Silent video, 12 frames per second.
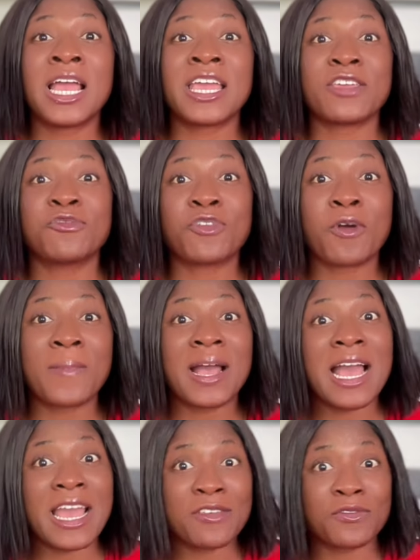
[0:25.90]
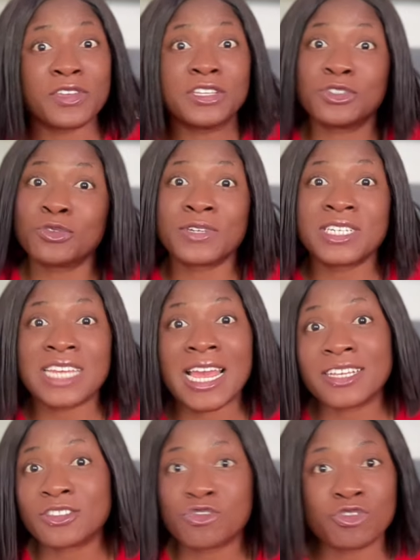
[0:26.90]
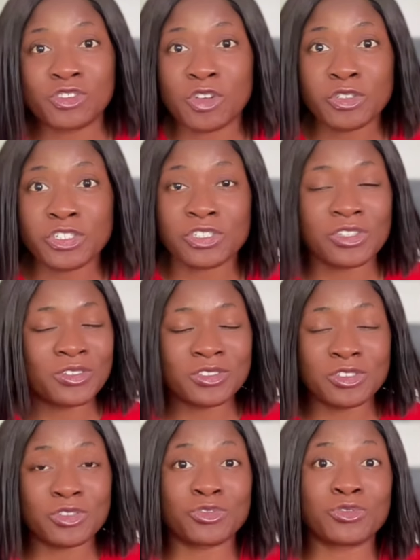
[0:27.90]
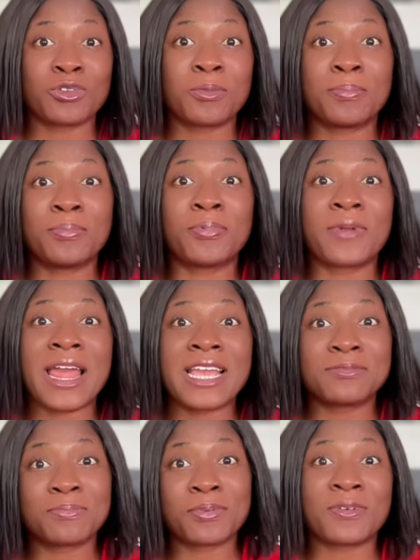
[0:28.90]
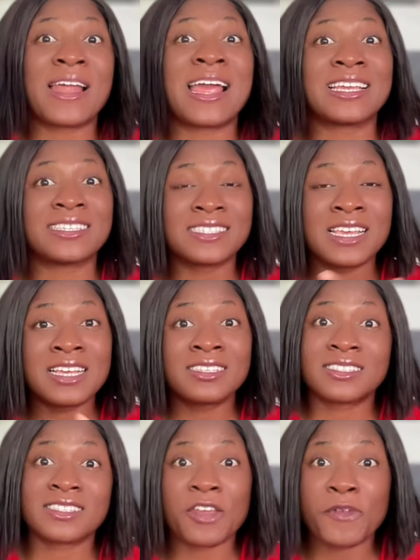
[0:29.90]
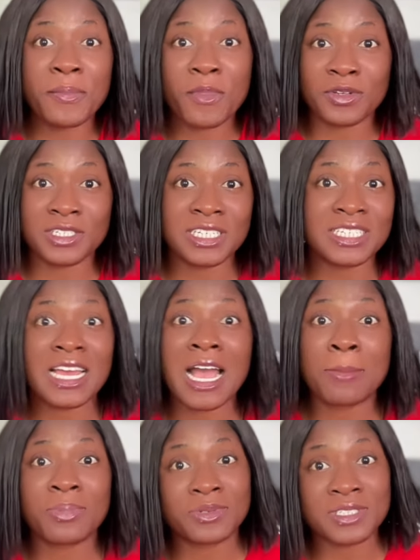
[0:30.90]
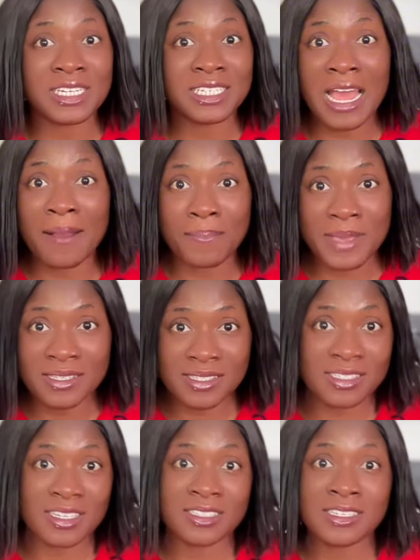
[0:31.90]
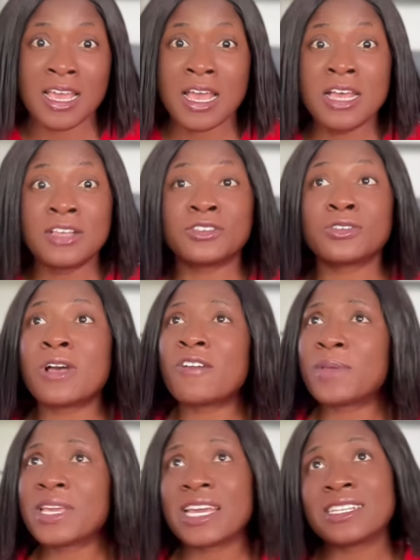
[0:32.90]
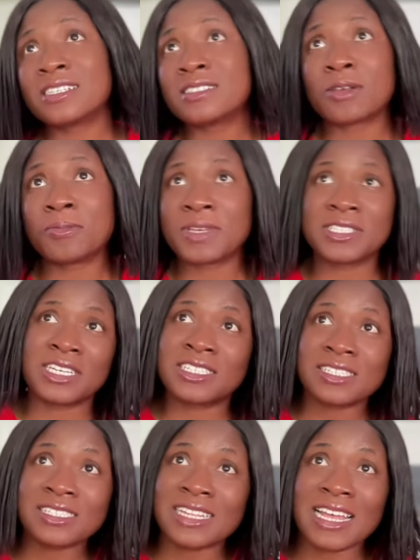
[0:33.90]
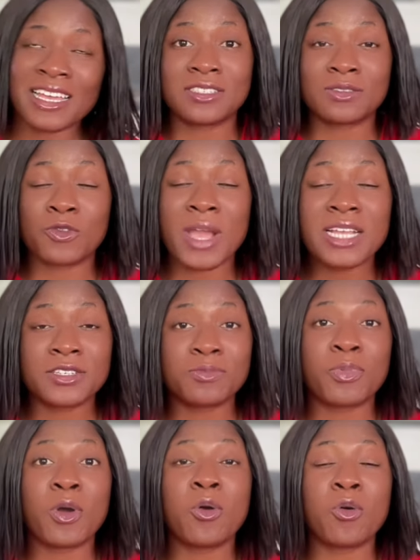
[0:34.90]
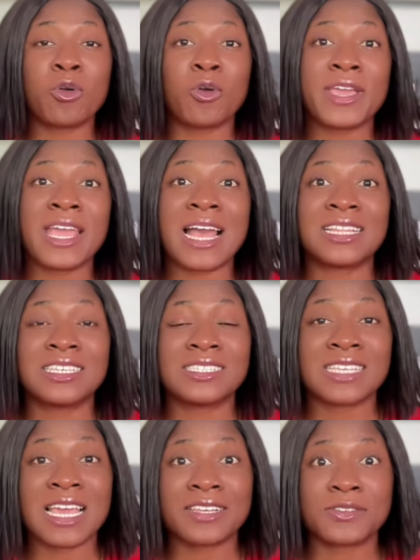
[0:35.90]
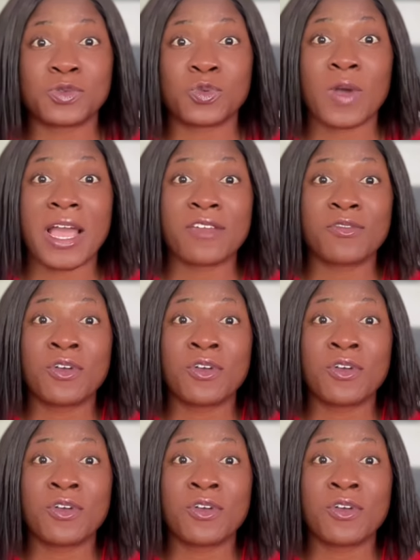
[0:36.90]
Ifeoma Ivy, during their introduction through bride prize ceremony that happened in Abia State. So I've been getting some messages like, why did Paul Okoye and his ex-wife